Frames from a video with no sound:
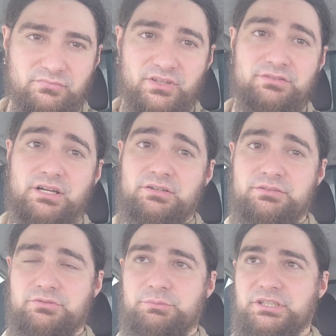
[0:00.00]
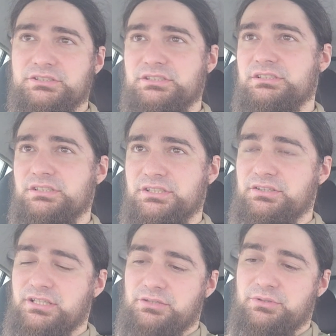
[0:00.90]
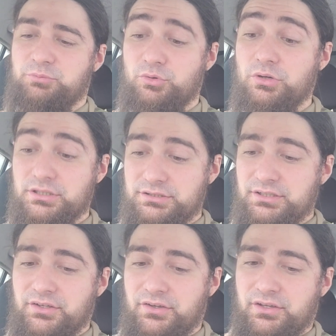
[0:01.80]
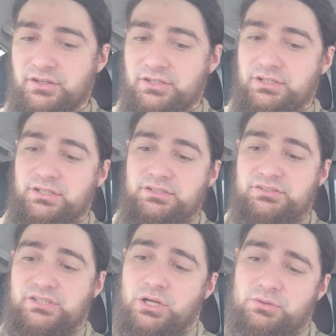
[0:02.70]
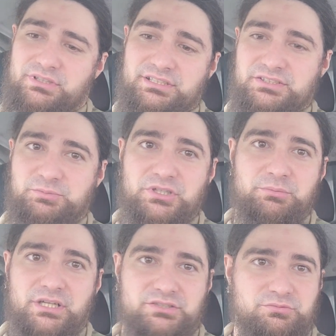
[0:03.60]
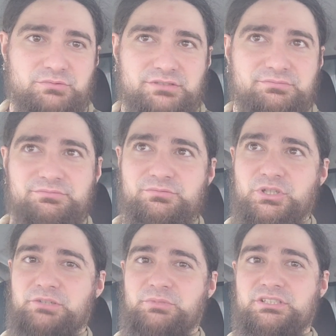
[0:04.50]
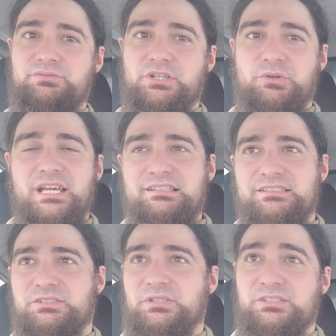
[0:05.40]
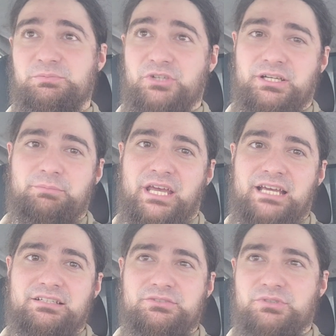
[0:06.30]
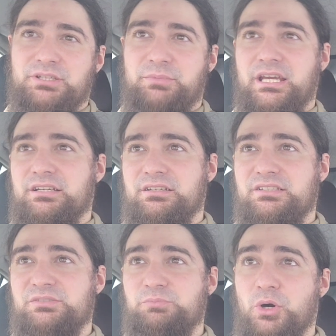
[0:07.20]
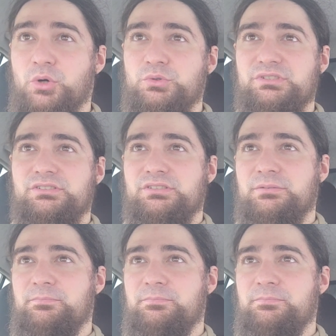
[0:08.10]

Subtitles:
their information in their report. So this is pretty much what it means for us. It's pretty bad. It's really bad. It exposed